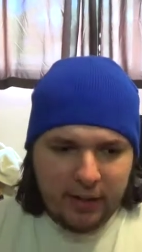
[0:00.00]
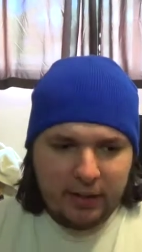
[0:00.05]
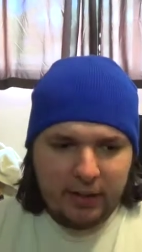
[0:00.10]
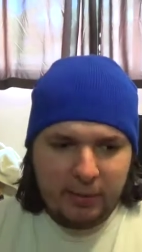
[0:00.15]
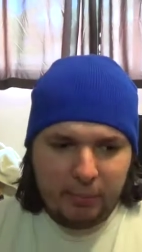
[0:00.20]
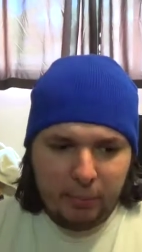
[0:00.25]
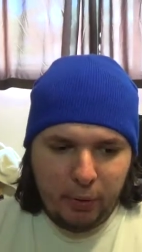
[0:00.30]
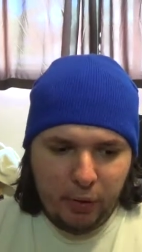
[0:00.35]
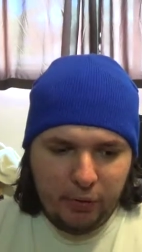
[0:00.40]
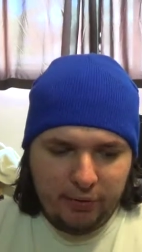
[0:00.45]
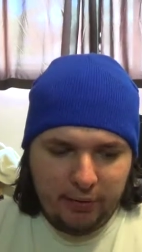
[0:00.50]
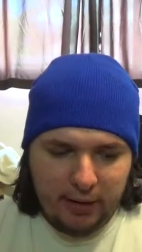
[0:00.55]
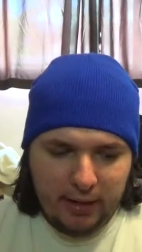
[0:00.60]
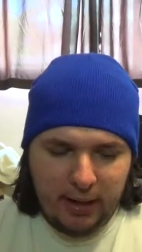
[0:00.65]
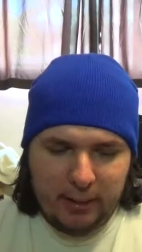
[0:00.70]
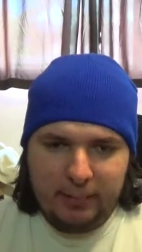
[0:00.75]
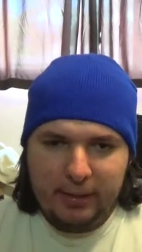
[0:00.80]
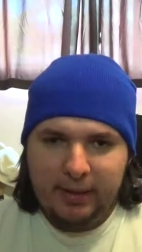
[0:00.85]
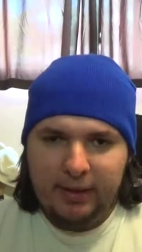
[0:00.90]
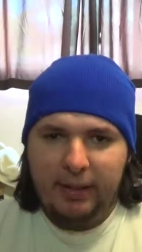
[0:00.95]
in the
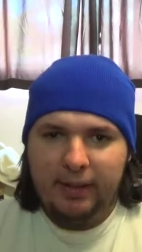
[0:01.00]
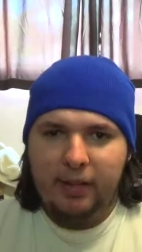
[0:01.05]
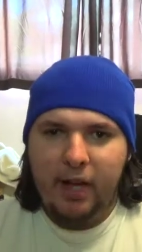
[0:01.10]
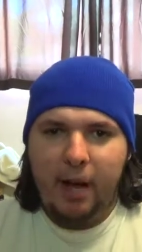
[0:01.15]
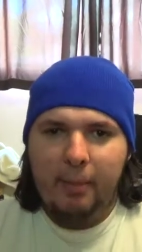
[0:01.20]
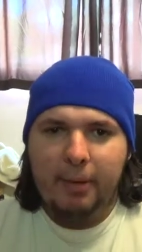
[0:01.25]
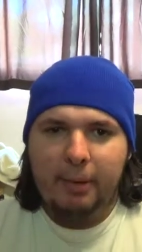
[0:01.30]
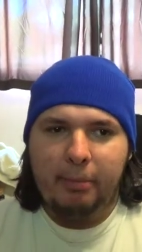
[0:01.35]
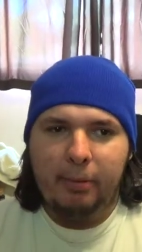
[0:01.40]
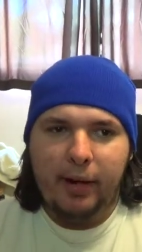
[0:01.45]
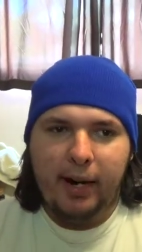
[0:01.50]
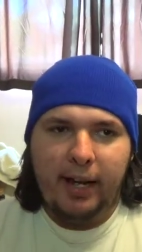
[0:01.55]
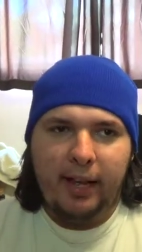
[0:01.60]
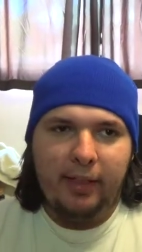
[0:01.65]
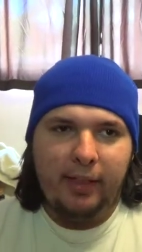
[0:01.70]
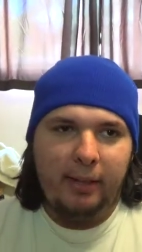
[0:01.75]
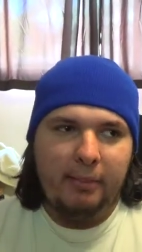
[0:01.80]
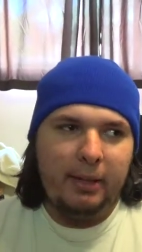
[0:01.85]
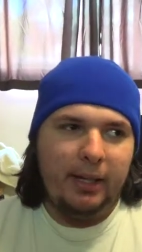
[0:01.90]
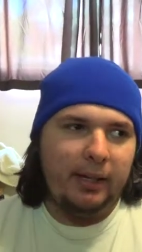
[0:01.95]
movie, I mean, the atomic
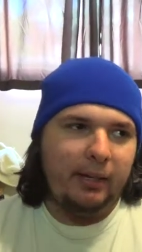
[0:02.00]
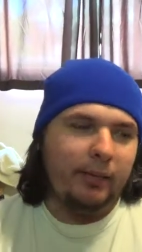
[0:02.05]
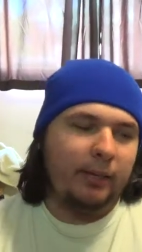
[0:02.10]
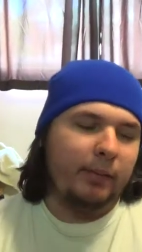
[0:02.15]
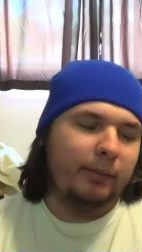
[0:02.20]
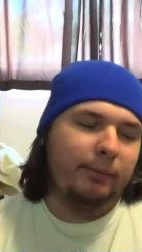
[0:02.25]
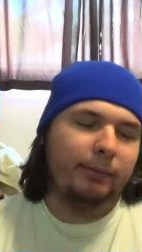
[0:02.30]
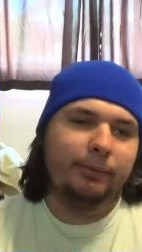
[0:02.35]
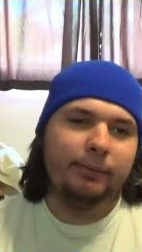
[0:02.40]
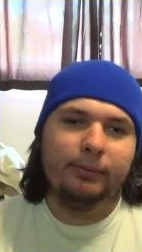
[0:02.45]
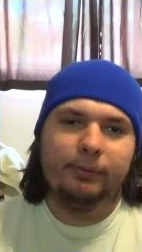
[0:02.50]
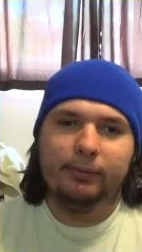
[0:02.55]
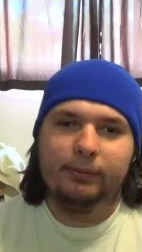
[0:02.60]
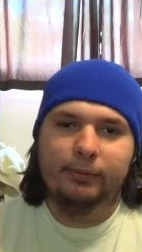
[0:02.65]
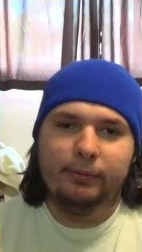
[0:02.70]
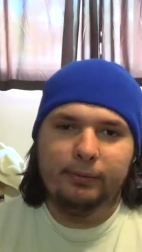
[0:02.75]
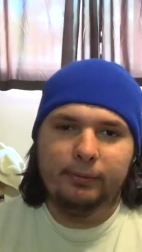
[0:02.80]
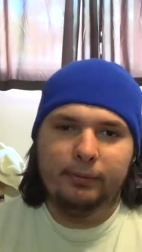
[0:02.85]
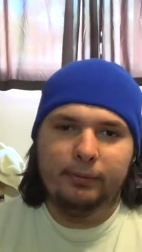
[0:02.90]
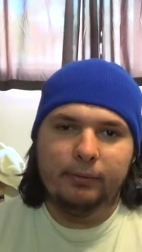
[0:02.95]
breath. I mean,
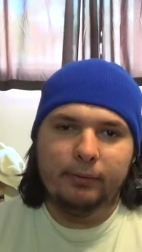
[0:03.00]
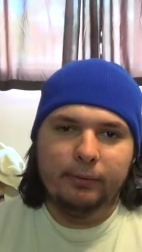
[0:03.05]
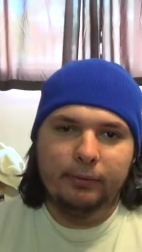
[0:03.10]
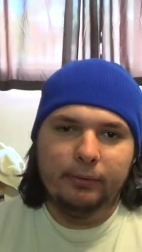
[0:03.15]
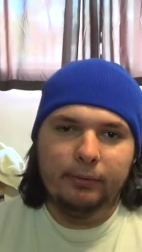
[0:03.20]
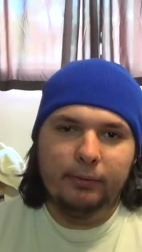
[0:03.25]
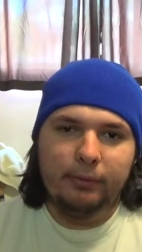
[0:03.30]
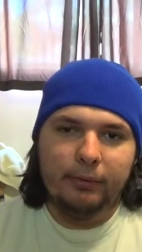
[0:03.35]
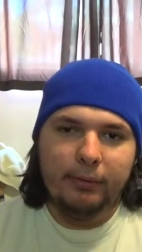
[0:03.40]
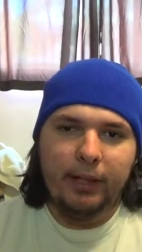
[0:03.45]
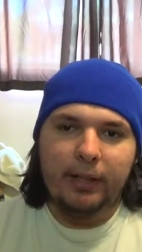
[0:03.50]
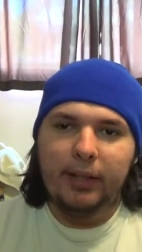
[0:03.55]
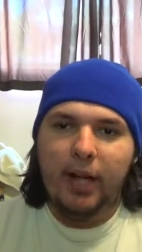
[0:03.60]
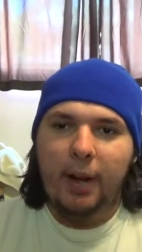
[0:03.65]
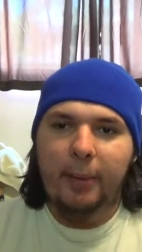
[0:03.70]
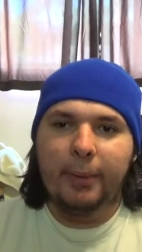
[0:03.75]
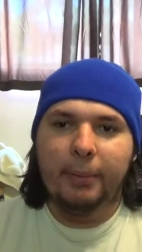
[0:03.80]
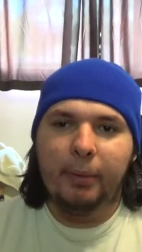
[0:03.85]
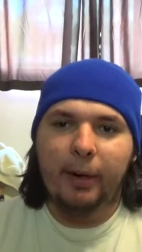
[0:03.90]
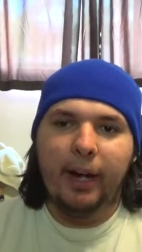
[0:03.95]
let's
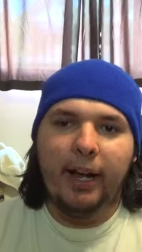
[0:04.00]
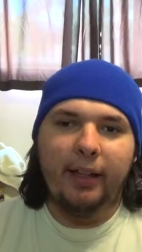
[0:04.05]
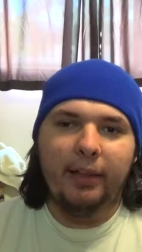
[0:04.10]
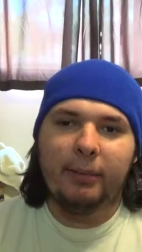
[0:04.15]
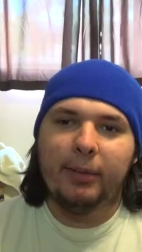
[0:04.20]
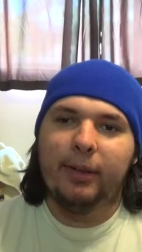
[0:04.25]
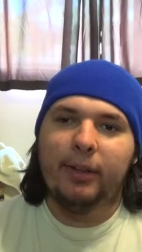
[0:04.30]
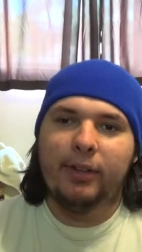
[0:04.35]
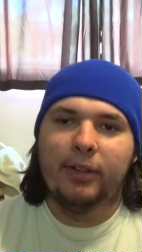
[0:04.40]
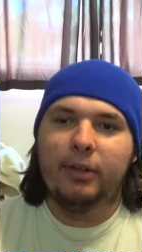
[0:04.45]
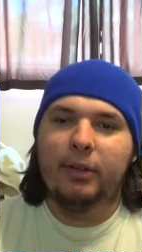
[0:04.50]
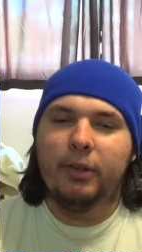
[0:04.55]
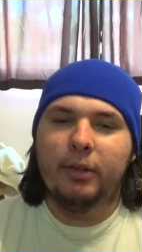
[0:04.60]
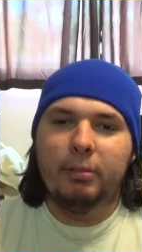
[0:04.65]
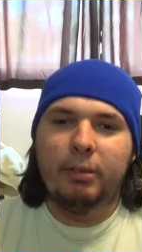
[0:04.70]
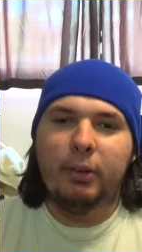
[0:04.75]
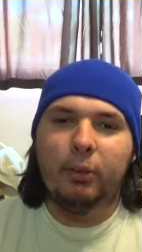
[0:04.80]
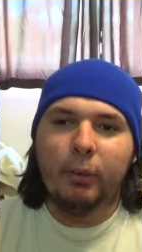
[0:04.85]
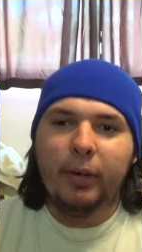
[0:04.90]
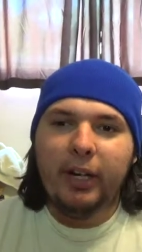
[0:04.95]

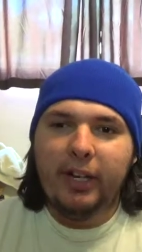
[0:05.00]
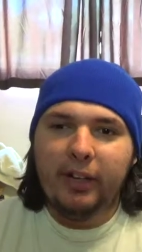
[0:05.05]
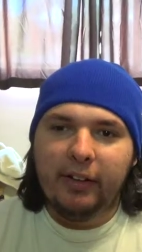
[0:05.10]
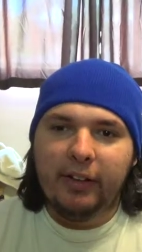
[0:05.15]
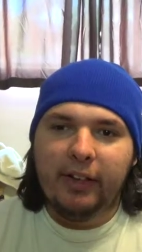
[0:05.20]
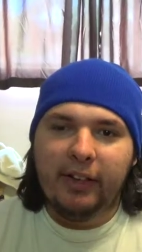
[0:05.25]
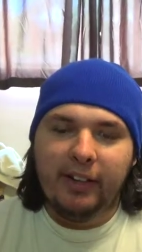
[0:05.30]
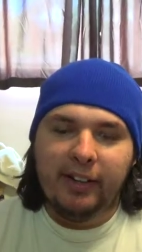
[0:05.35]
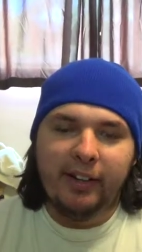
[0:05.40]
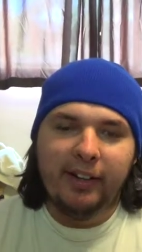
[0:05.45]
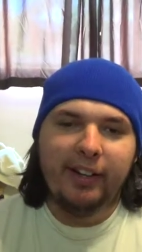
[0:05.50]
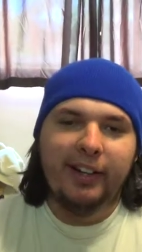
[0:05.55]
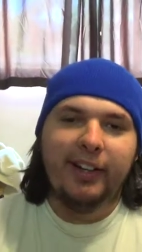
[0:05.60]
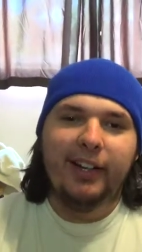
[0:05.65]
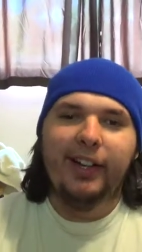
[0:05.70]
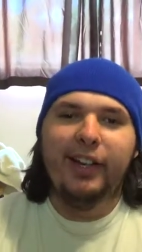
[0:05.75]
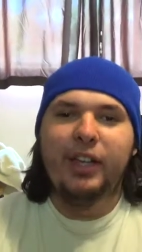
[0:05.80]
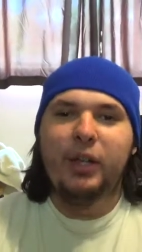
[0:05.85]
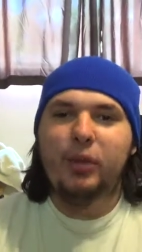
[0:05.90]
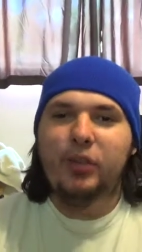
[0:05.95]
just be real here.
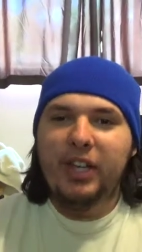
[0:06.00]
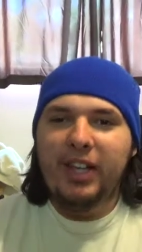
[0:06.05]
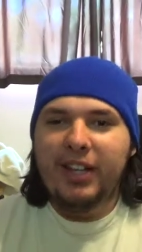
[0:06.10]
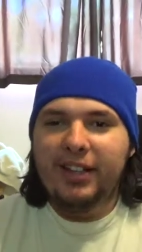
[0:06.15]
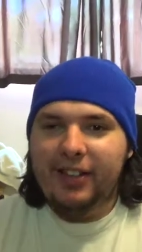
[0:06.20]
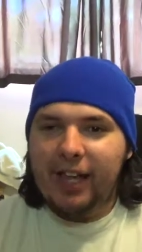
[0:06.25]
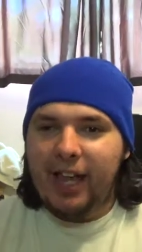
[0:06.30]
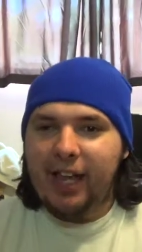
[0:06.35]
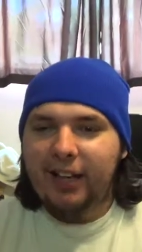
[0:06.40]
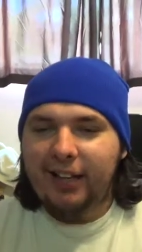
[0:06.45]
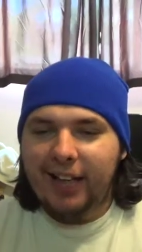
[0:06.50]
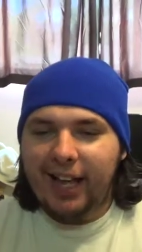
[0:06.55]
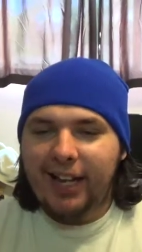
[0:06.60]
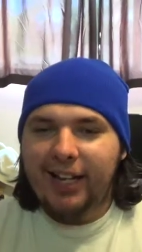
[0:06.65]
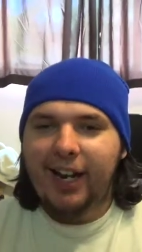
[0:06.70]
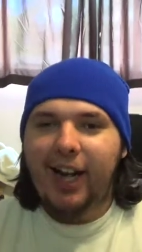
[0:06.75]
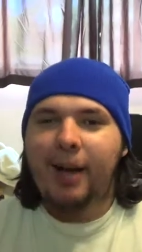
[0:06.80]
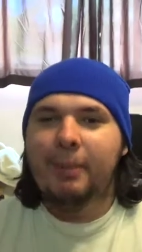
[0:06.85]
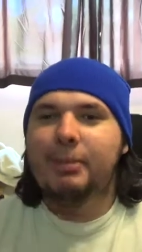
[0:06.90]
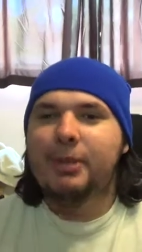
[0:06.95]
You see the tail
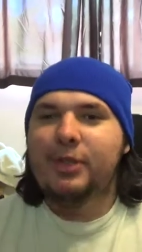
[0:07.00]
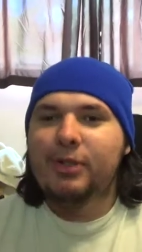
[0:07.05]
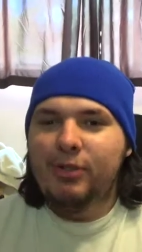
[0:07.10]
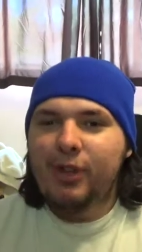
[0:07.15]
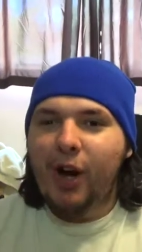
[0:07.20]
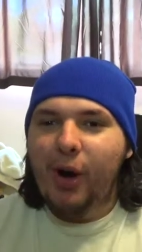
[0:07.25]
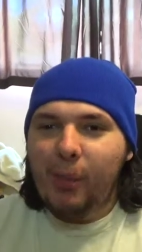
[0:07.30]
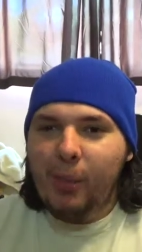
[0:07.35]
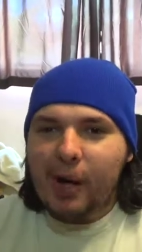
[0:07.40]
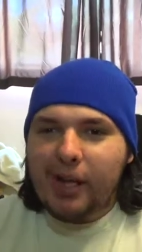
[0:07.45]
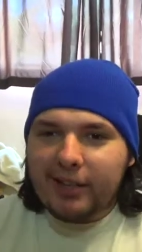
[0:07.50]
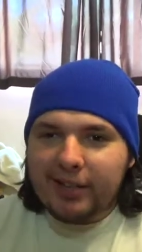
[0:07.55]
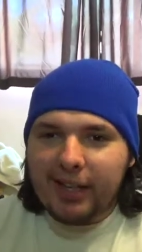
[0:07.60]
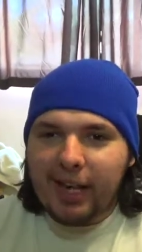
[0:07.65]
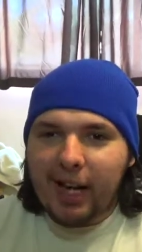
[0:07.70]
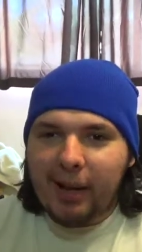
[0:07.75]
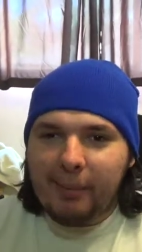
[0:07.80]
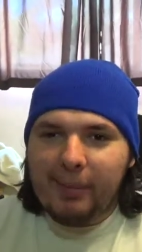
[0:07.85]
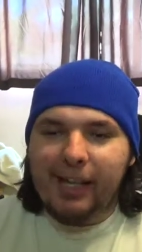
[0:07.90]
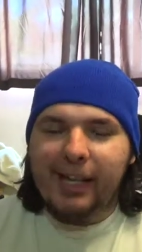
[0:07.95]
light up, you know what's
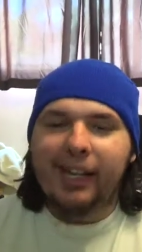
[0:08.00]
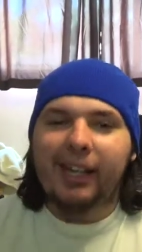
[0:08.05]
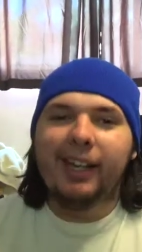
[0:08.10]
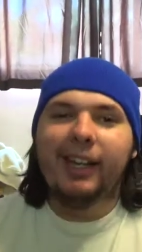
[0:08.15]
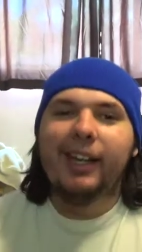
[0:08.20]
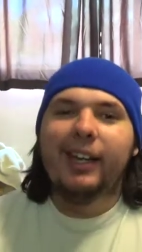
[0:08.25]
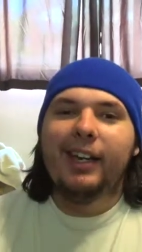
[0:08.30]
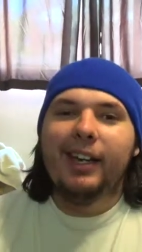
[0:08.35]
coming.